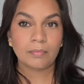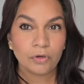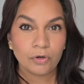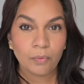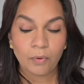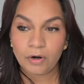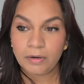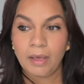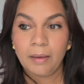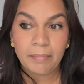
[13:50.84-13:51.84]
You know
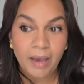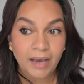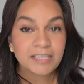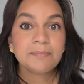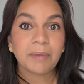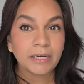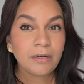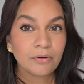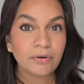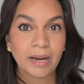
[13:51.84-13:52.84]
what? My eyes might
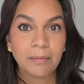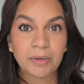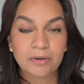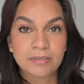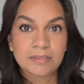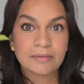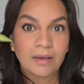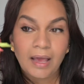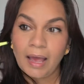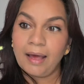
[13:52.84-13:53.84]
look red because
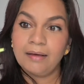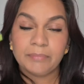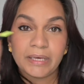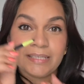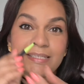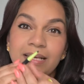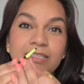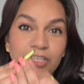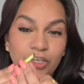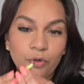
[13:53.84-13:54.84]

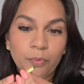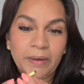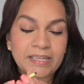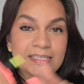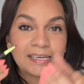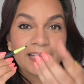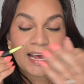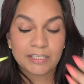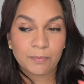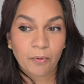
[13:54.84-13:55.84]
it's a new pencil. It
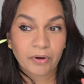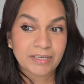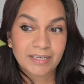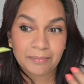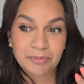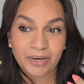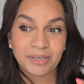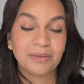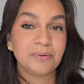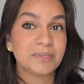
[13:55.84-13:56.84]
has a point and I'm trying
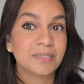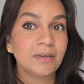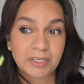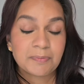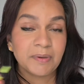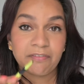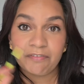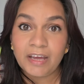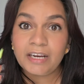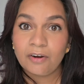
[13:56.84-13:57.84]
to use it. It's been a
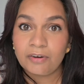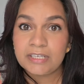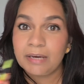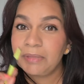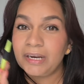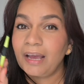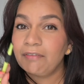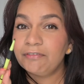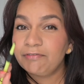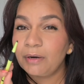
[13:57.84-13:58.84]
very long time that I
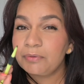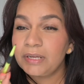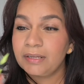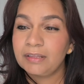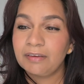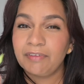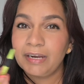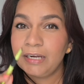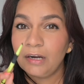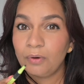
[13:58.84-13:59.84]
haven't found anything
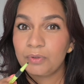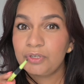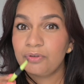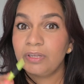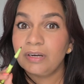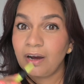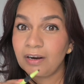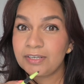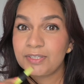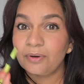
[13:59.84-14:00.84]
very close to the
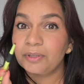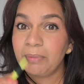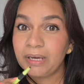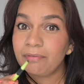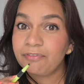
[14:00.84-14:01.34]
NARS or the Makeup